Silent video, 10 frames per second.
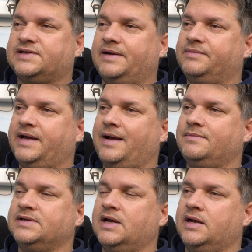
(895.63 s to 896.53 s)

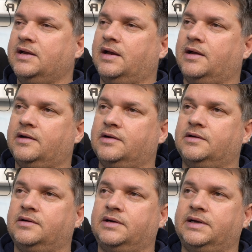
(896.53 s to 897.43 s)
Sometimes
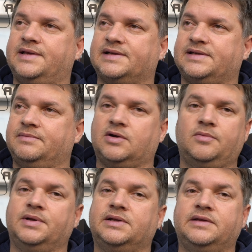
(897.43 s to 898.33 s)
Uh, it does something
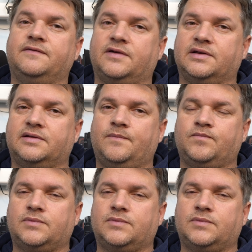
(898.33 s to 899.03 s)
completely different.